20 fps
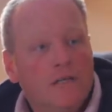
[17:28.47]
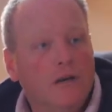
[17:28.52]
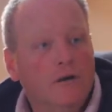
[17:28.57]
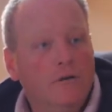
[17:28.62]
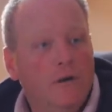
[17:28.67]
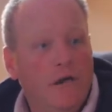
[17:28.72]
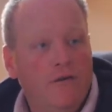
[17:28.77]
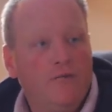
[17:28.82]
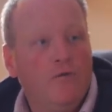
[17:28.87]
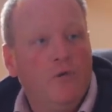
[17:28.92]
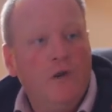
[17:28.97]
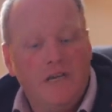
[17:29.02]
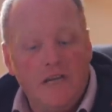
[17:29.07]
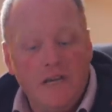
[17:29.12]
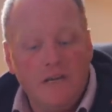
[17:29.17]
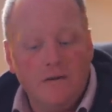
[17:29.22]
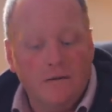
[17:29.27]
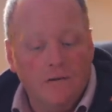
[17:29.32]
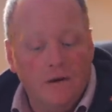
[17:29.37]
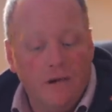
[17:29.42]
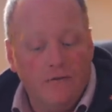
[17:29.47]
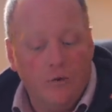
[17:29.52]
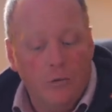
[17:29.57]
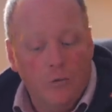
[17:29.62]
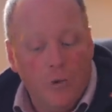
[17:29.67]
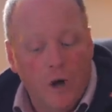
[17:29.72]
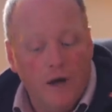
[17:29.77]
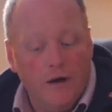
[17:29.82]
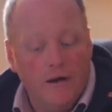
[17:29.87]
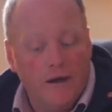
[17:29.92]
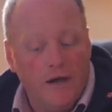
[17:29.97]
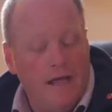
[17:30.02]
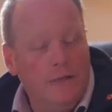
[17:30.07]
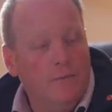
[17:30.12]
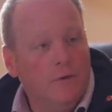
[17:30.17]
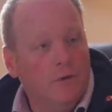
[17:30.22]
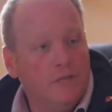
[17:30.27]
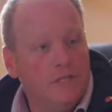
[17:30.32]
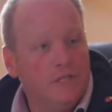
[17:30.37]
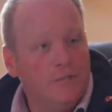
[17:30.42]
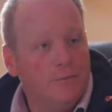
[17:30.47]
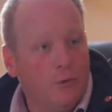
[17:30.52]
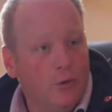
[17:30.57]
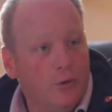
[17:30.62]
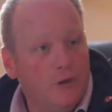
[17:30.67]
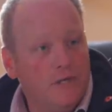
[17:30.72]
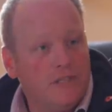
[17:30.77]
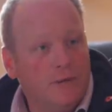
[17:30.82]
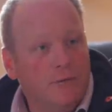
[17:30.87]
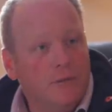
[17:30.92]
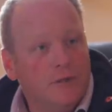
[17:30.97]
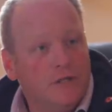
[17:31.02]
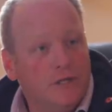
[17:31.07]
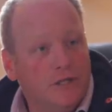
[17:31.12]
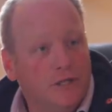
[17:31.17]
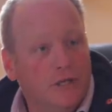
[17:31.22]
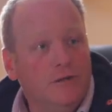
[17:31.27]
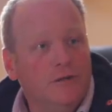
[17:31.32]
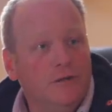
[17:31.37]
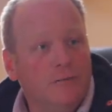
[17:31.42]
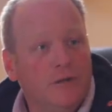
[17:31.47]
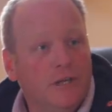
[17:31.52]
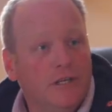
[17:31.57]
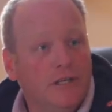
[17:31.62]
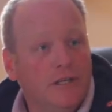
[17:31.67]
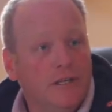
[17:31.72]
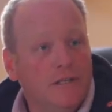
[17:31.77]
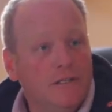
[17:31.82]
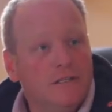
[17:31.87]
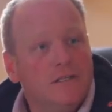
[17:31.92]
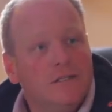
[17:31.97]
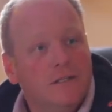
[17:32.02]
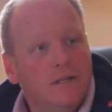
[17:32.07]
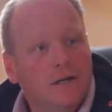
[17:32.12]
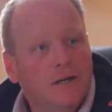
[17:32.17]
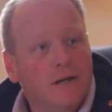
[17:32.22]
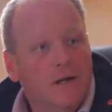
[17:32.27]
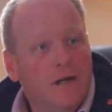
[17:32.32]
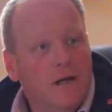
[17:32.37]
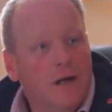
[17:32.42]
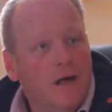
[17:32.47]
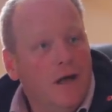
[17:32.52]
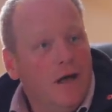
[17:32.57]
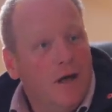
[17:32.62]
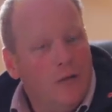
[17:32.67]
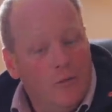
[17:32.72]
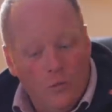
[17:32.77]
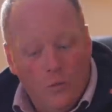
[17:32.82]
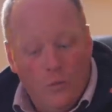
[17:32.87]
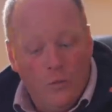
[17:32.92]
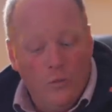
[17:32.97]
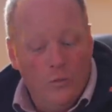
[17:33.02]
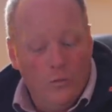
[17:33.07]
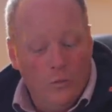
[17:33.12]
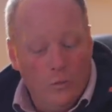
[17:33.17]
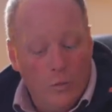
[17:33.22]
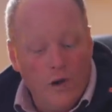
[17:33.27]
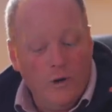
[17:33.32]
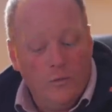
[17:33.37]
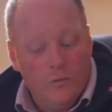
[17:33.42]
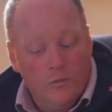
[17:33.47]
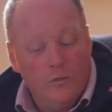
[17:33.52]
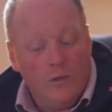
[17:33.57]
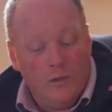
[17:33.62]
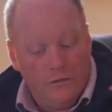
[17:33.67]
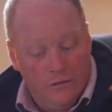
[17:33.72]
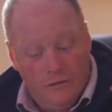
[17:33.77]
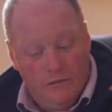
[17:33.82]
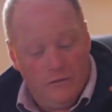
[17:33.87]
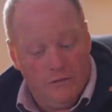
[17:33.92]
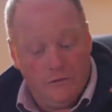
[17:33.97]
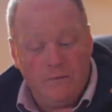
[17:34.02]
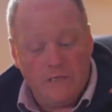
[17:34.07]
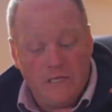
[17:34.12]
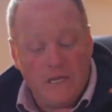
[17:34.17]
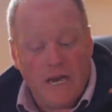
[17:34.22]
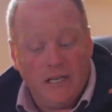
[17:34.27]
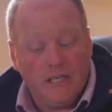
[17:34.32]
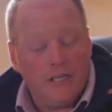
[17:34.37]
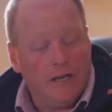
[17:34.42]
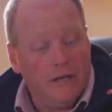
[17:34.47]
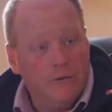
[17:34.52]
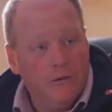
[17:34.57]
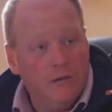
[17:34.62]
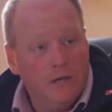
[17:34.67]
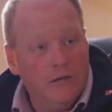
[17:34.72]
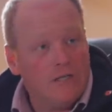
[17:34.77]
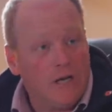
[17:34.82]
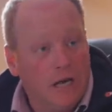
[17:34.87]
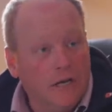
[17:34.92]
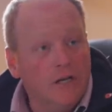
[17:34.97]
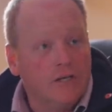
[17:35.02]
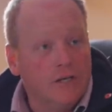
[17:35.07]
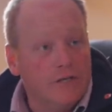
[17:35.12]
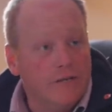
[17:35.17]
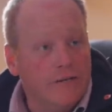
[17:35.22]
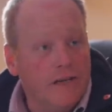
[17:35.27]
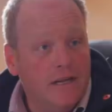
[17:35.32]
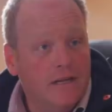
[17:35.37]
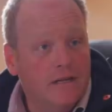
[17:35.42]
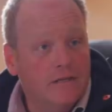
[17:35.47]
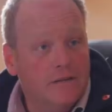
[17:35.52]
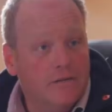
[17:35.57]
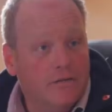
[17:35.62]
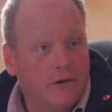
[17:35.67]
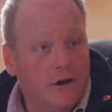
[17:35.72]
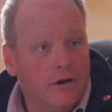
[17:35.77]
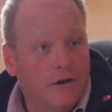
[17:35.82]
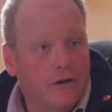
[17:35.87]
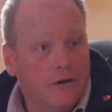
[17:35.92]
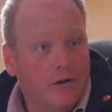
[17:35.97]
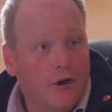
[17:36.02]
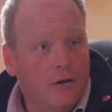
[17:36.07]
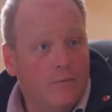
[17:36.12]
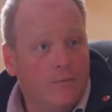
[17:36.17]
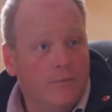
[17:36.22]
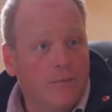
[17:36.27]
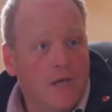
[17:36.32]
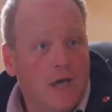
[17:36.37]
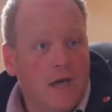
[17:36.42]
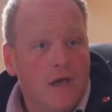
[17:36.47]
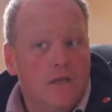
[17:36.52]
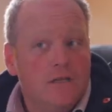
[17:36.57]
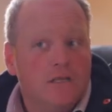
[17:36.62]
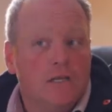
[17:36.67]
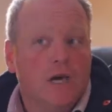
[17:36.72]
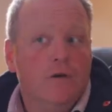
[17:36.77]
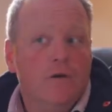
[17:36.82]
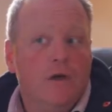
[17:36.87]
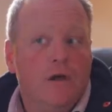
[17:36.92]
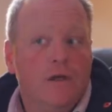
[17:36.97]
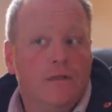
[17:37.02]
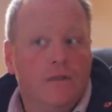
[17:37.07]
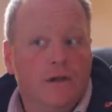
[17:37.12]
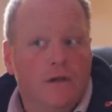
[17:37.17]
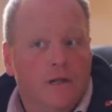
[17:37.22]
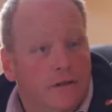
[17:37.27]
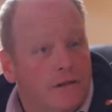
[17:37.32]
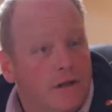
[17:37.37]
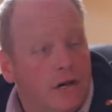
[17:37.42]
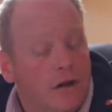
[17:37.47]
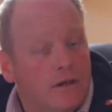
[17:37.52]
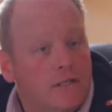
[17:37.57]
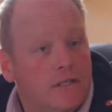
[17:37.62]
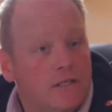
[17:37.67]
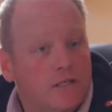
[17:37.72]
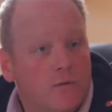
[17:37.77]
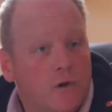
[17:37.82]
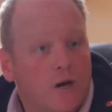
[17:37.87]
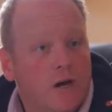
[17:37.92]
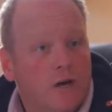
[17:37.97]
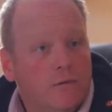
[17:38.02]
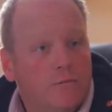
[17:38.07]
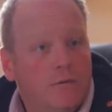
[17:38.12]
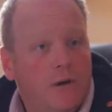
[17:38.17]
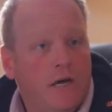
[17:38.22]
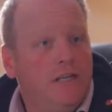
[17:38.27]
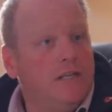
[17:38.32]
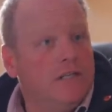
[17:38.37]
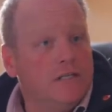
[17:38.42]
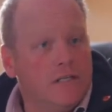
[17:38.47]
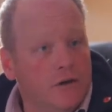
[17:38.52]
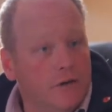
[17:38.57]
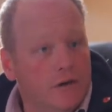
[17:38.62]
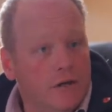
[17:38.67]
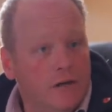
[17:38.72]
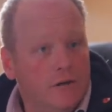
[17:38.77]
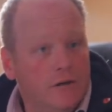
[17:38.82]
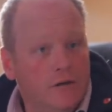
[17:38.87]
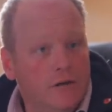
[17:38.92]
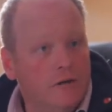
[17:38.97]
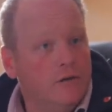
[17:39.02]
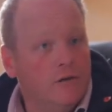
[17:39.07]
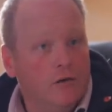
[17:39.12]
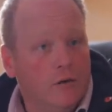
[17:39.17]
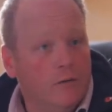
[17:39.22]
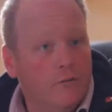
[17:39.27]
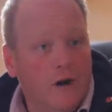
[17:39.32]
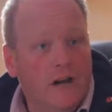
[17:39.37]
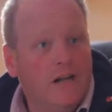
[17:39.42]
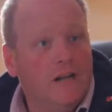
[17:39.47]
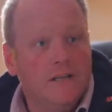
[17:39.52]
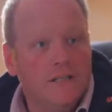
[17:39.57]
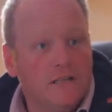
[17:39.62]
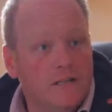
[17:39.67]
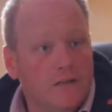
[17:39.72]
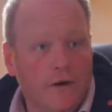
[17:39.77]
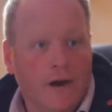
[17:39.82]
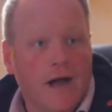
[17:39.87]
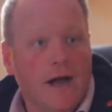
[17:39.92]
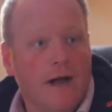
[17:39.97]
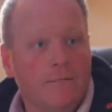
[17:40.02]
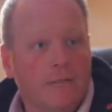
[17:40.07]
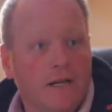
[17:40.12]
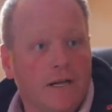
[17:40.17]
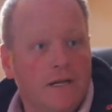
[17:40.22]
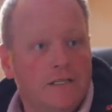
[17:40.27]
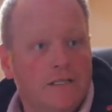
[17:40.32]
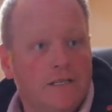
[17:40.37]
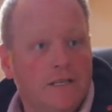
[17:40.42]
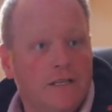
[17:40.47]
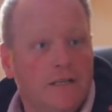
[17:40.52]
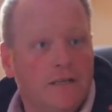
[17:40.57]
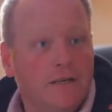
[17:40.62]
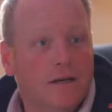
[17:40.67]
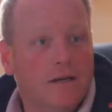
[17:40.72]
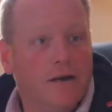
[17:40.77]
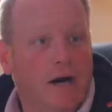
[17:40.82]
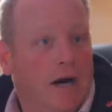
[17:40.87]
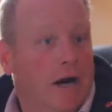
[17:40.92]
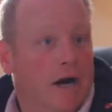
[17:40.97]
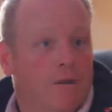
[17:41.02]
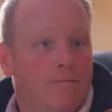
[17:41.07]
So if we didn't, if we weren't able to deploy someone to shoot the pigeons, we potentially would lose hundreds of acres of growing yeah. crop. So the, the license worked. Pigeons are not, in, not red listed, not amber listed.